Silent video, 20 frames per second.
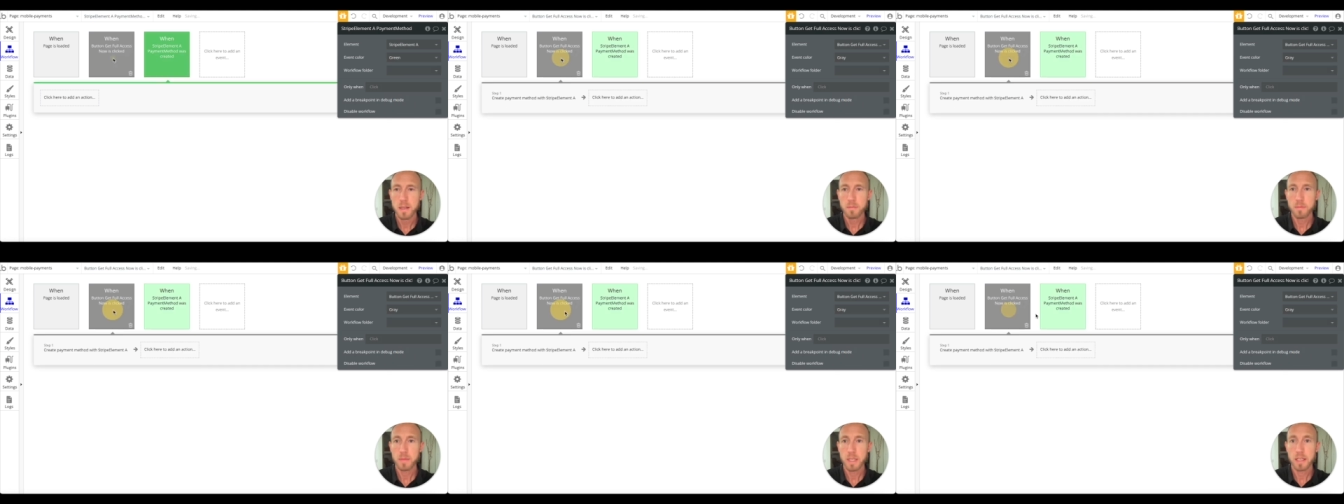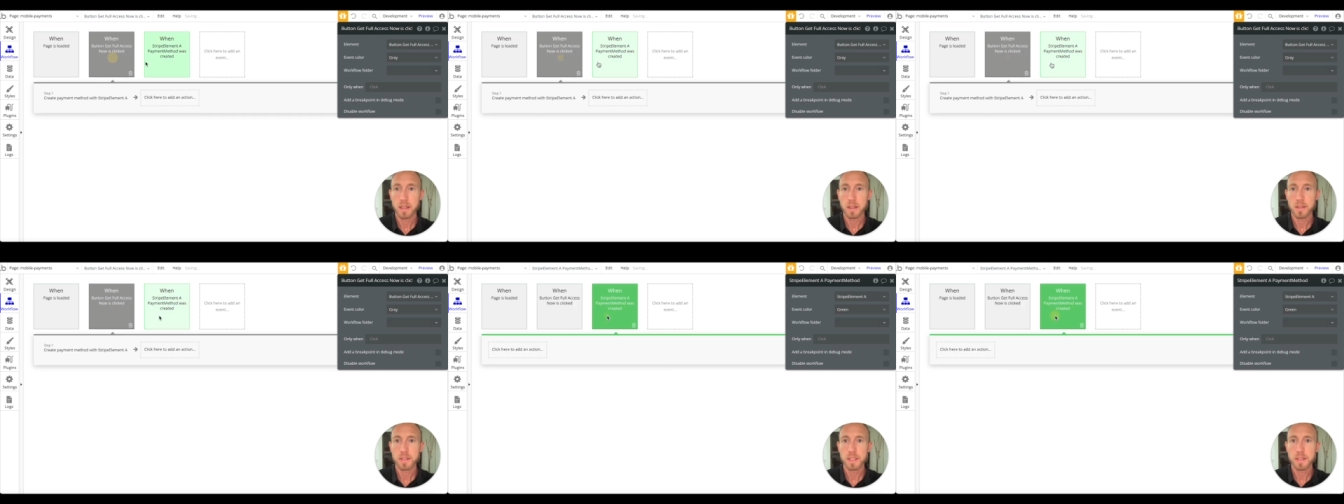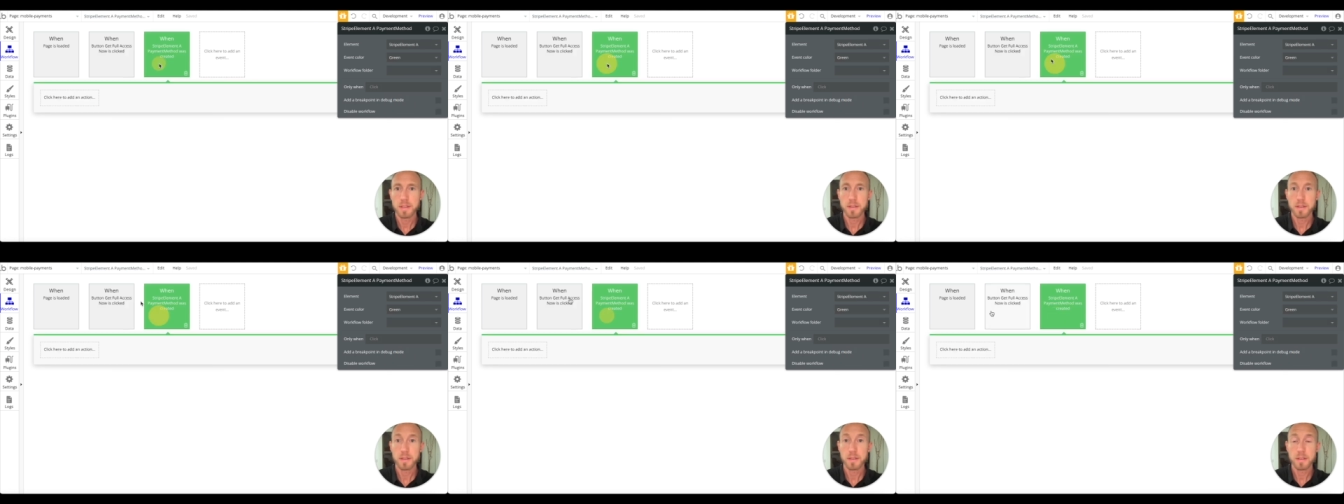because
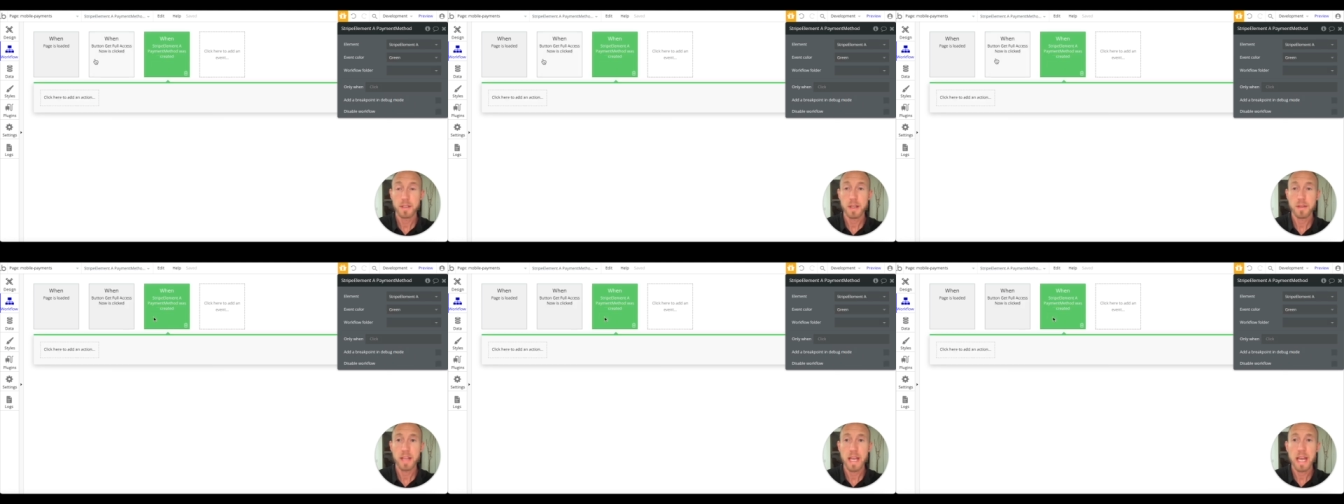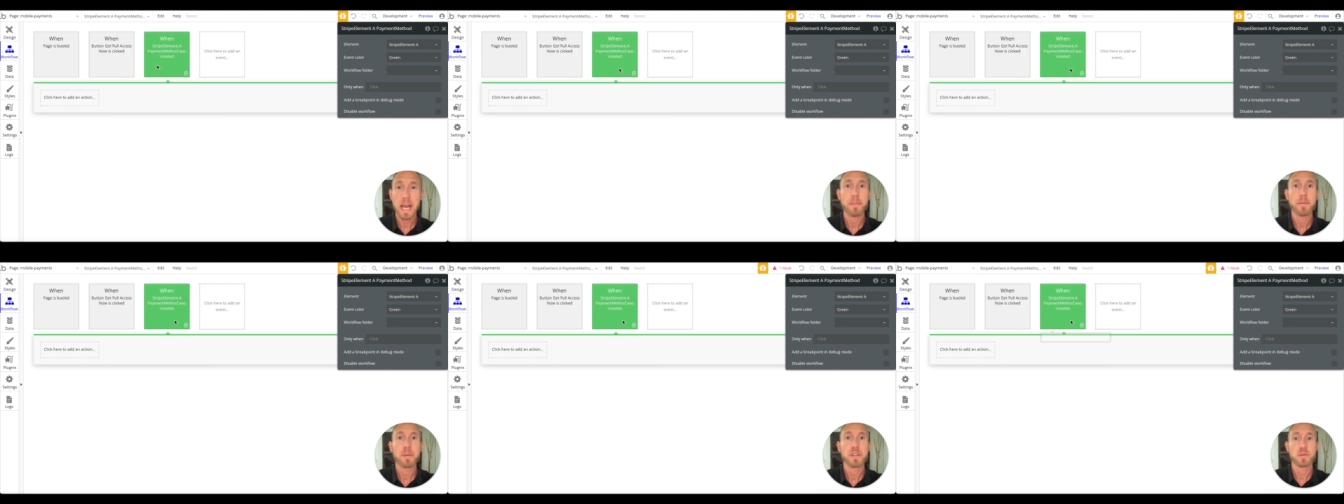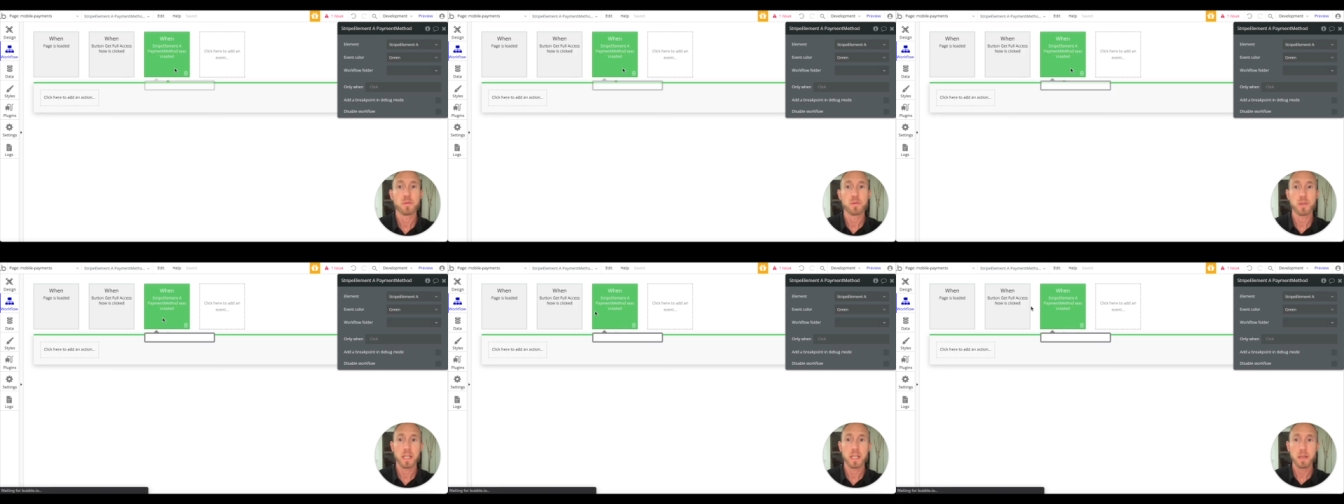this is the stuff that happens
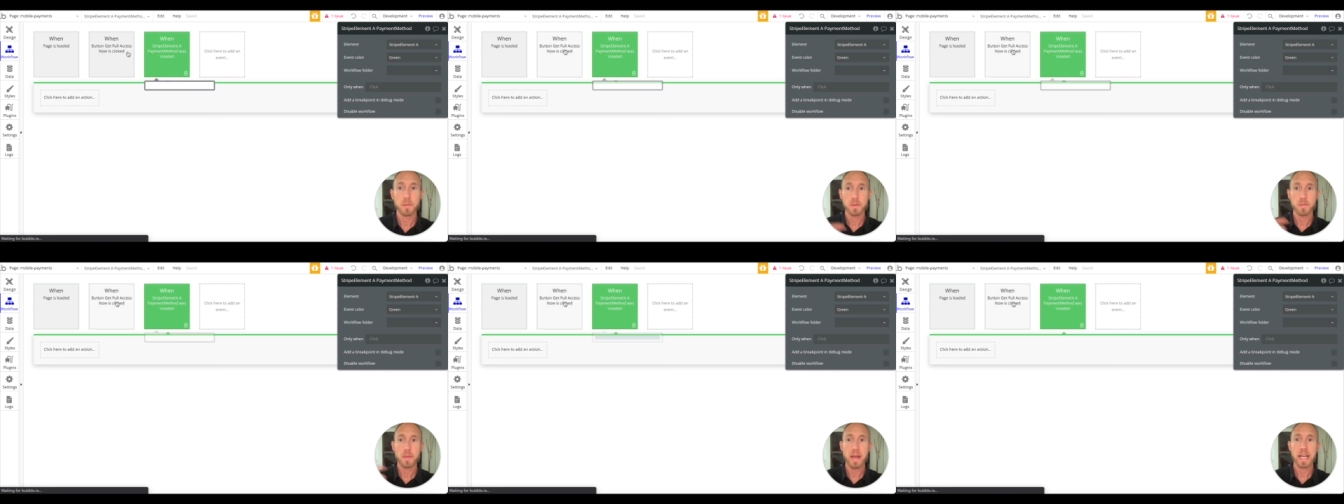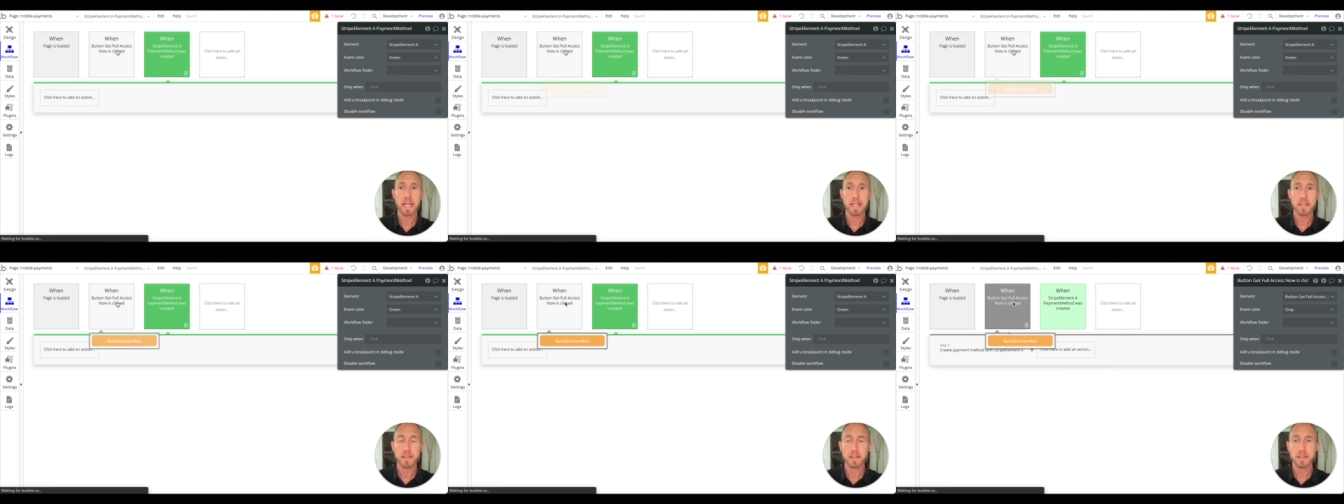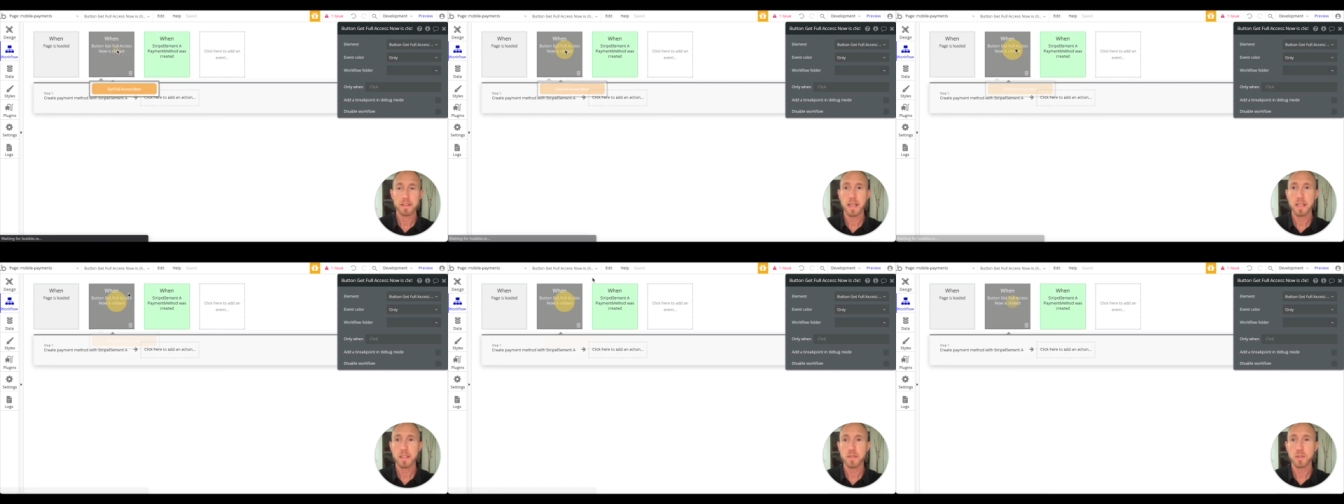when it comes back as
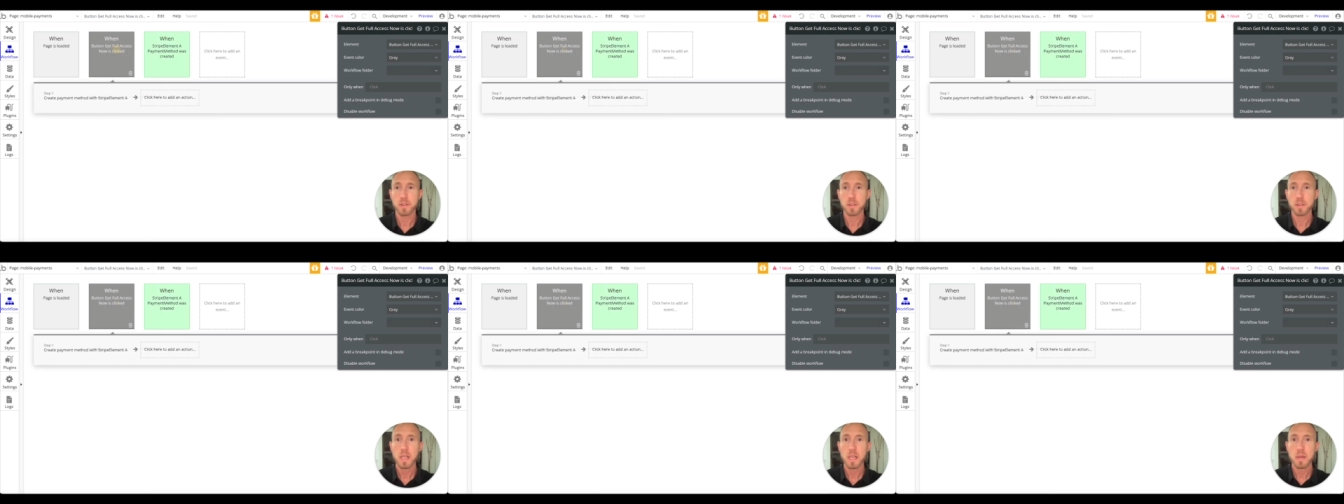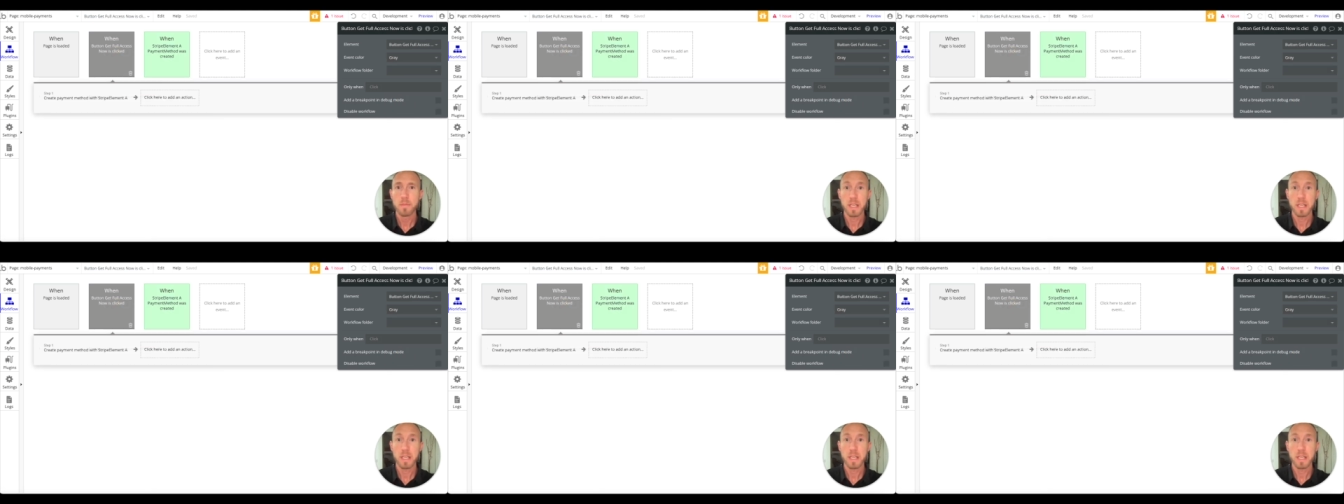successful.